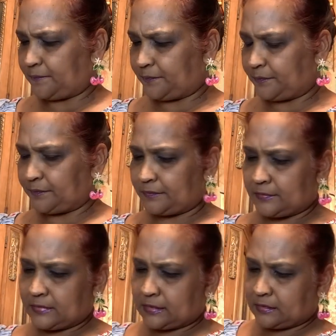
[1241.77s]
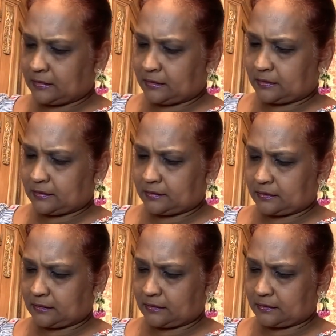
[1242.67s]

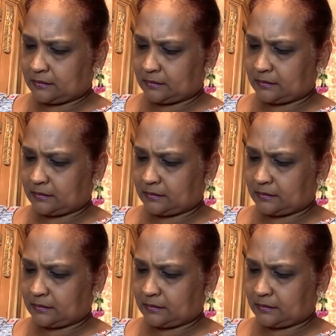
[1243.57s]
Nobody speaks.